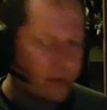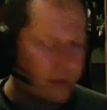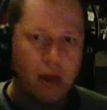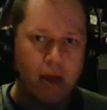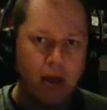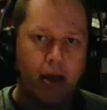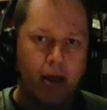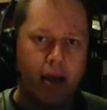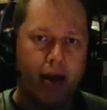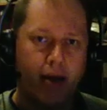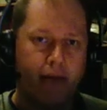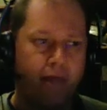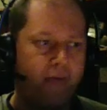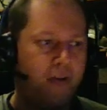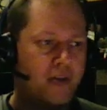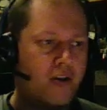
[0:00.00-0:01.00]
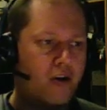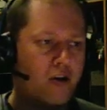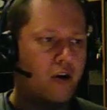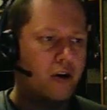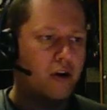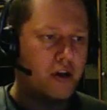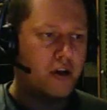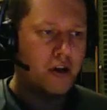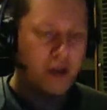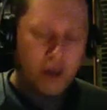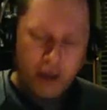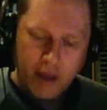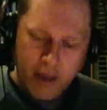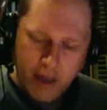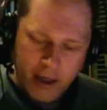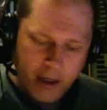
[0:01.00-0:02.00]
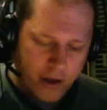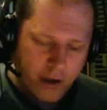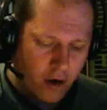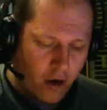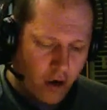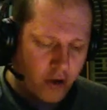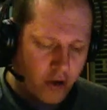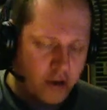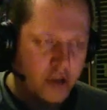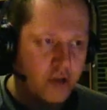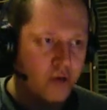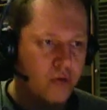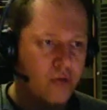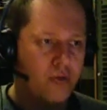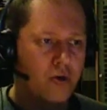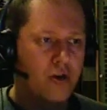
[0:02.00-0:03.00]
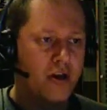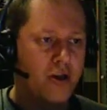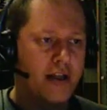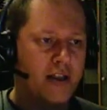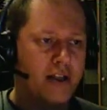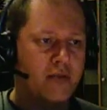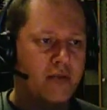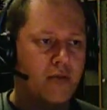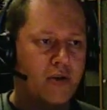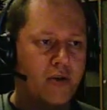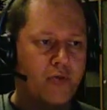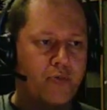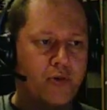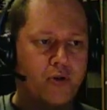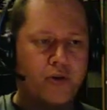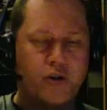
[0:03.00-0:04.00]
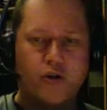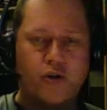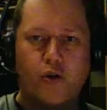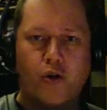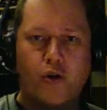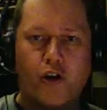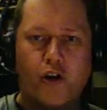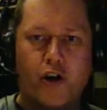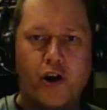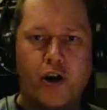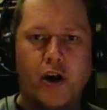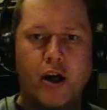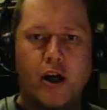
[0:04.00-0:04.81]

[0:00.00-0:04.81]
Further on, here are two connectors where you put your,